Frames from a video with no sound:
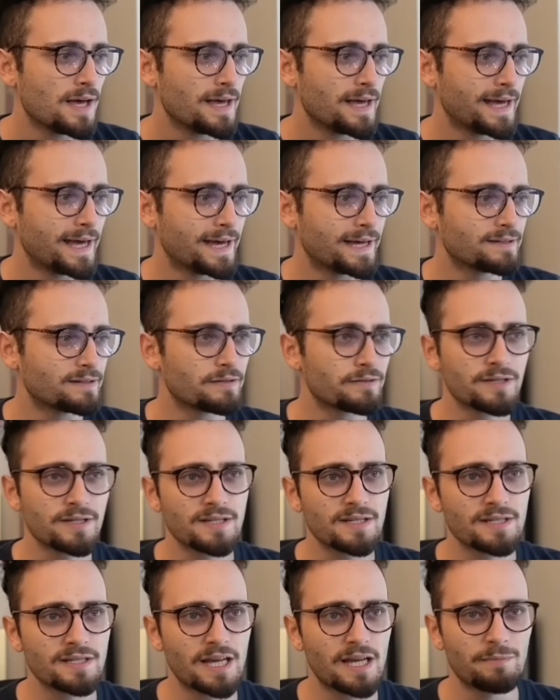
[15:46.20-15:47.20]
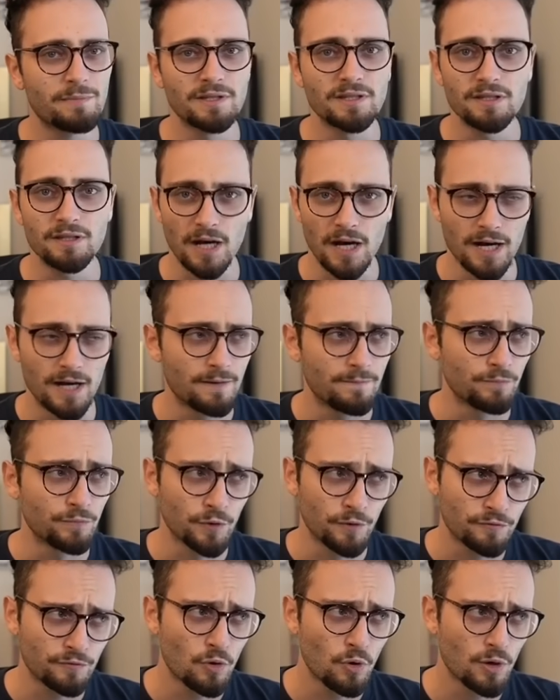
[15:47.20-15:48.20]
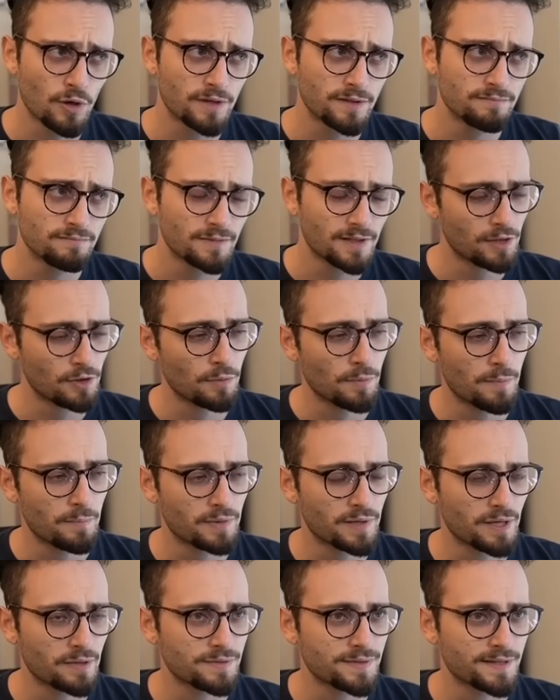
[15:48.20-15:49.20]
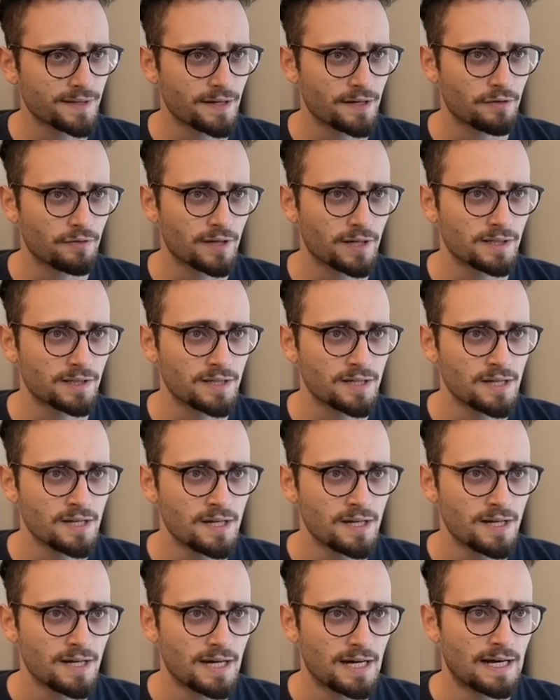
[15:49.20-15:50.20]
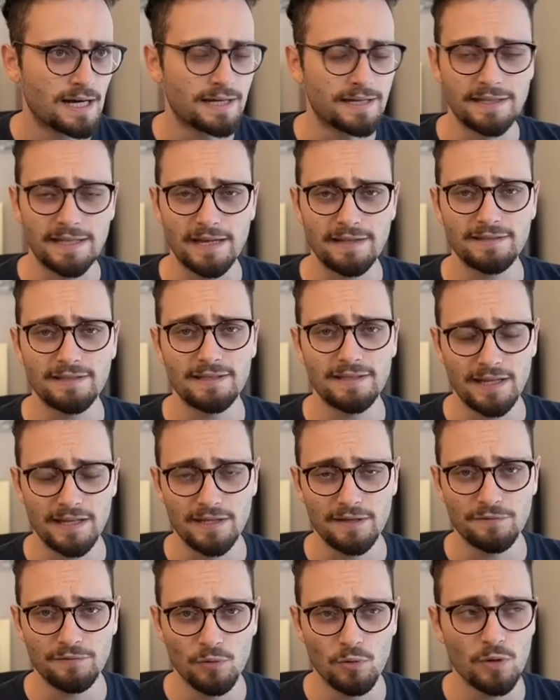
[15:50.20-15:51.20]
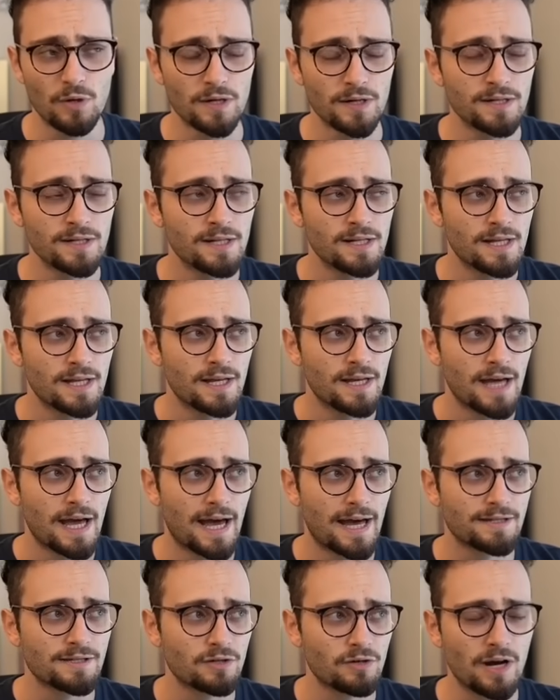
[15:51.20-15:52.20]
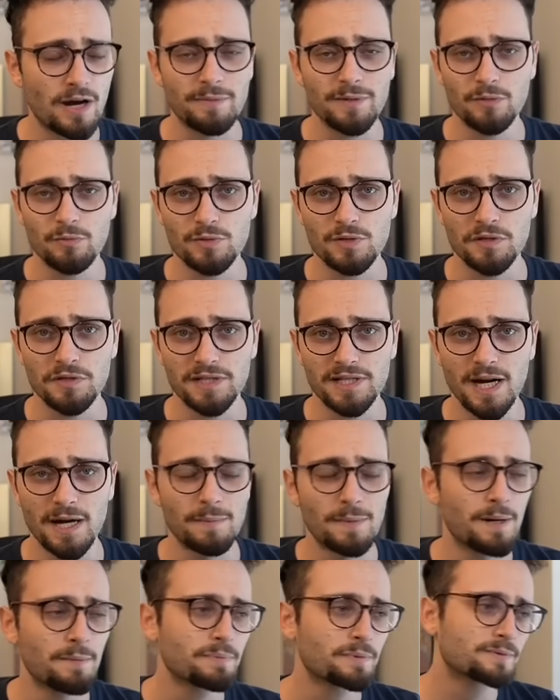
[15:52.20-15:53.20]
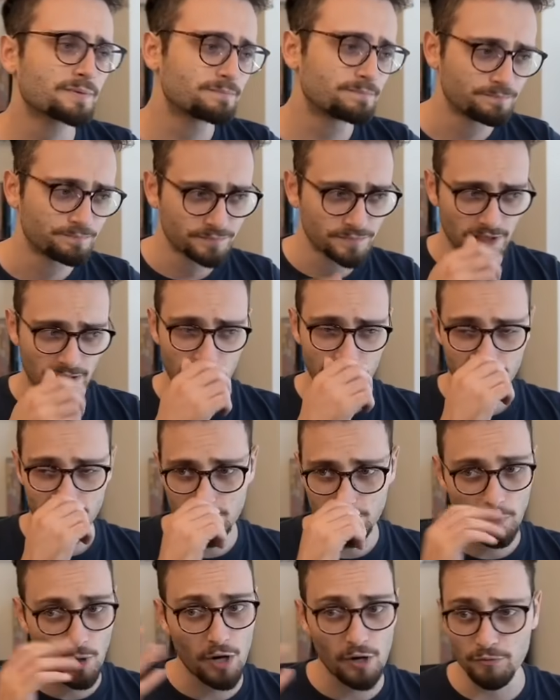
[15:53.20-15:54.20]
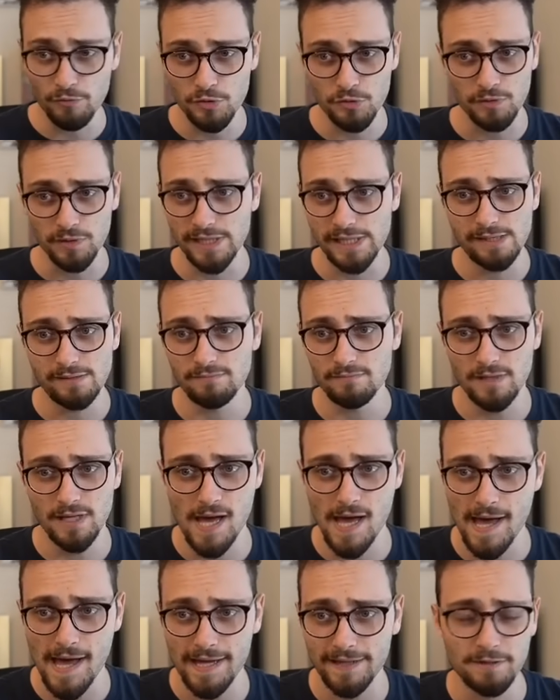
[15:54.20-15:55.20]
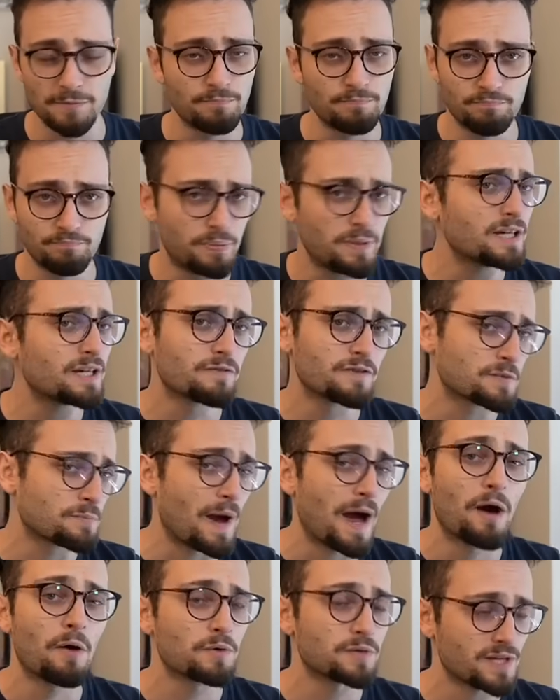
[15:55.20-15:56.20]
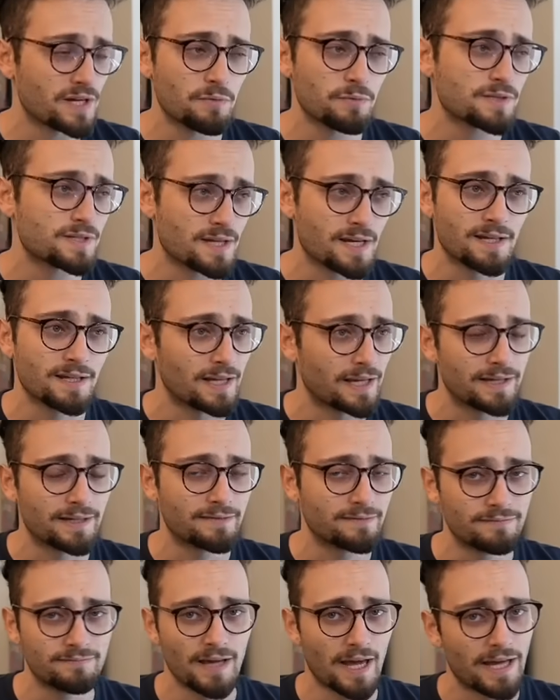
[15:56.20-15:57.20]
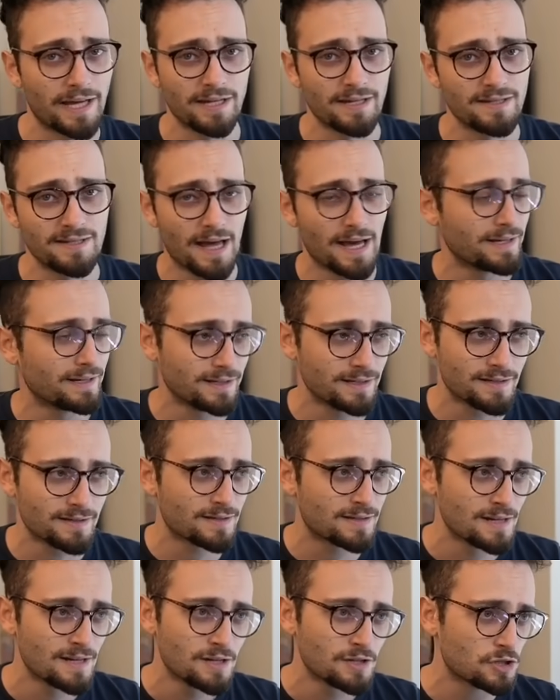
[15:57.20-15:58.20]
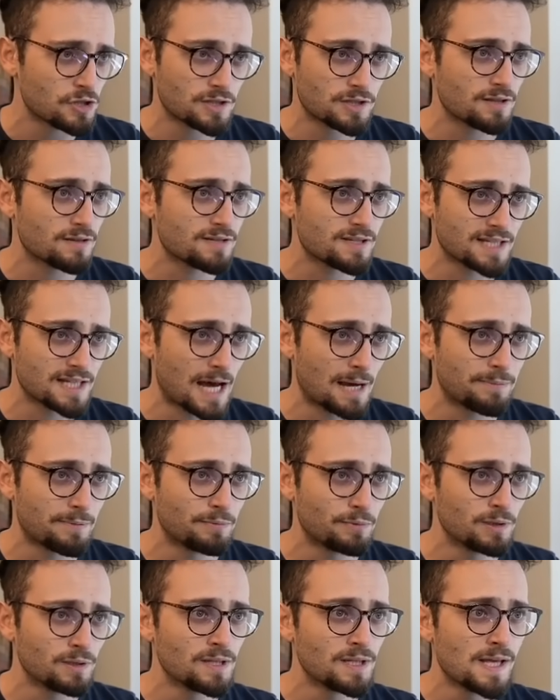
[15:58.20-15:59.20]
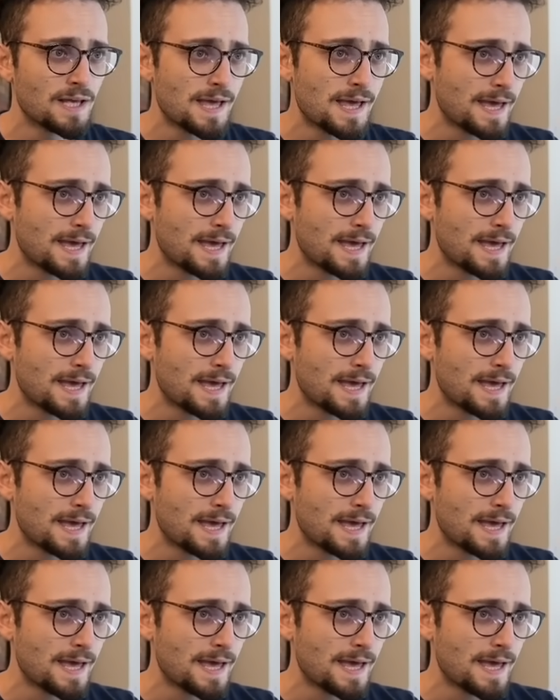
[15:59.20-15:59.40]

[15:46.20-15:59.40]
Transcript: And this is a game in uh, Novgorod. I hope I'm pronouncing that correctly. Uh, in nineteen ninety-four, as Kramnik was on the come up, and Kasparov was really at the peak of his powers, I would say, like eighties, nineties, just unstoppable.